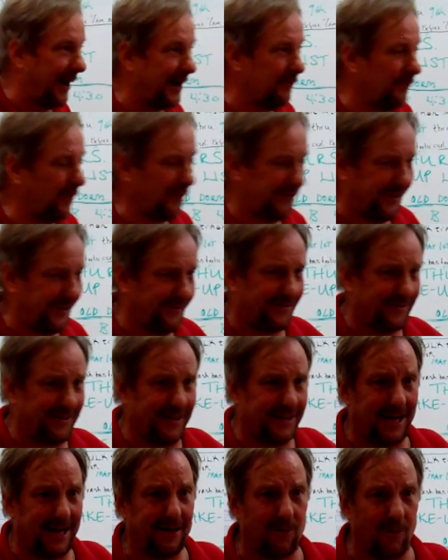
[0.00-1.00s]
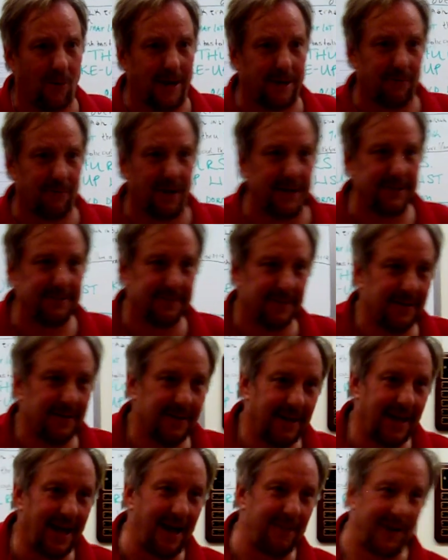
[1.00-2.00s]
I'm going to say stink anyway, right?
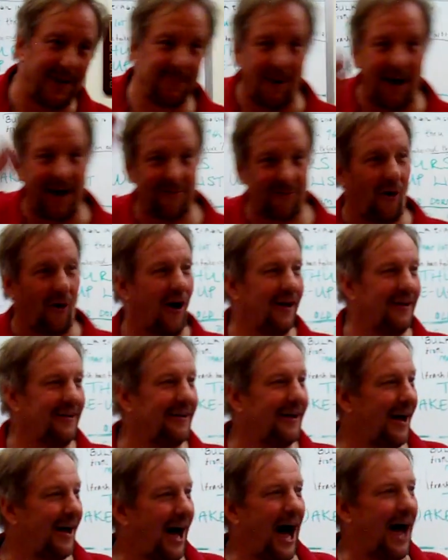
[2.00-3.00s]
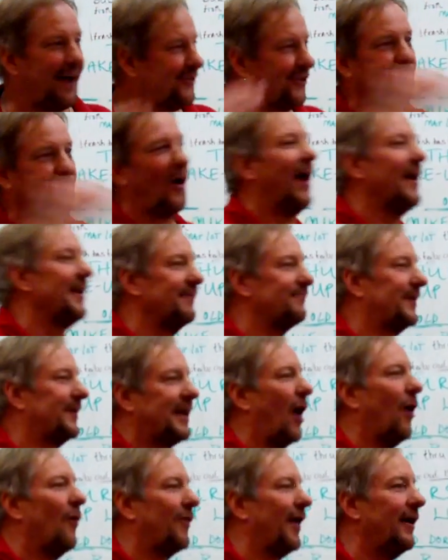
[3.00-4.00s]
That'd be my thought. I just wanted to
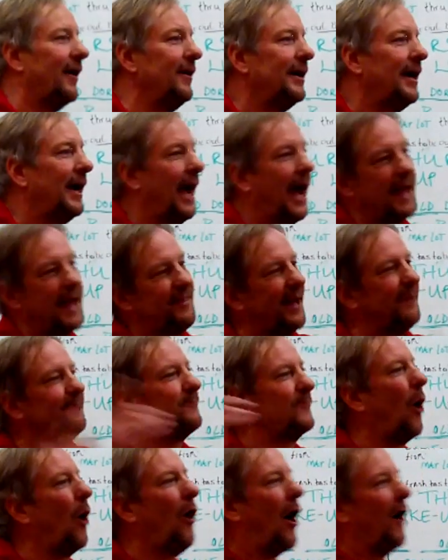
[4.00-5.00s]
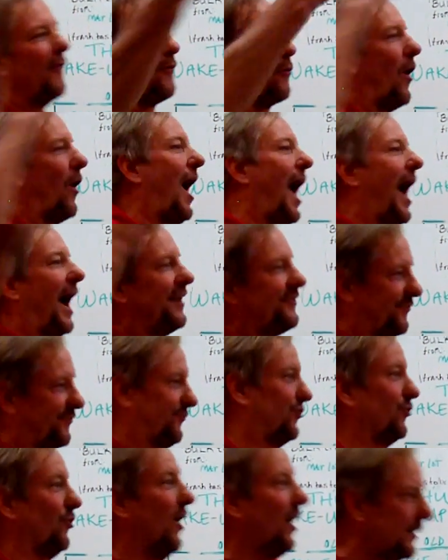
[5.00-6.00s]
go there. And then you go on the lives
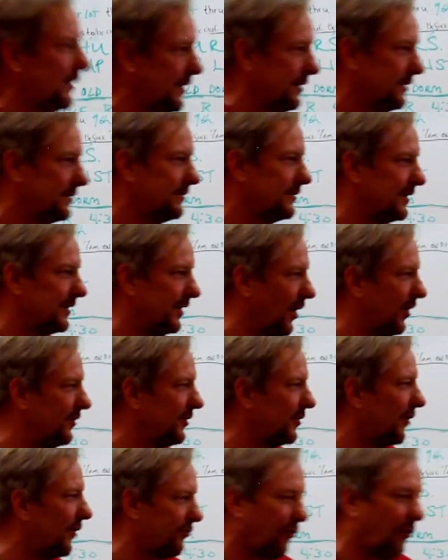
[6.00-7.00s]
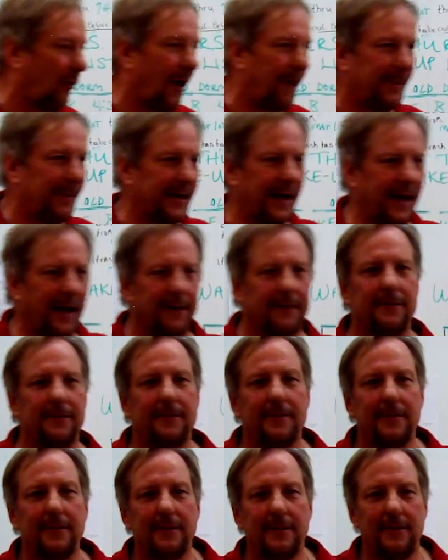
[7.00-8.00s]
drunk. You know, you're going to throw up, yeah.
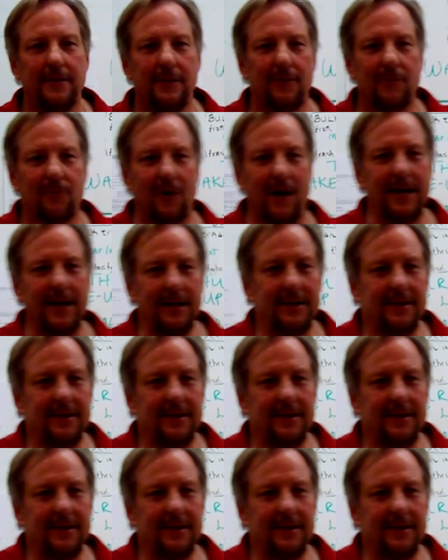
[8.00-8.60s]
Right?